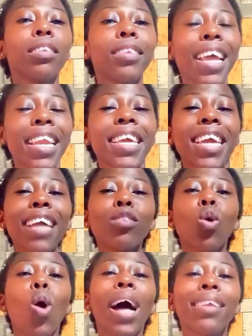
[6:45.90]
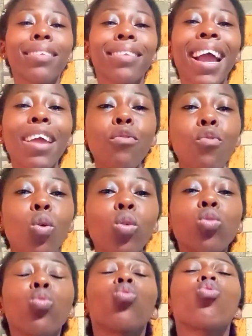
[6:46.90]
delegate or assign
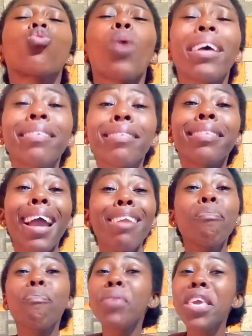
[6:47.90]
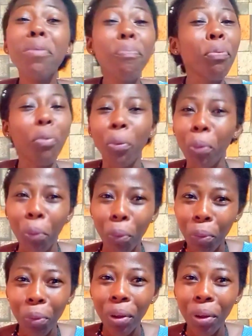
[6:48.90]
roles to trusted people.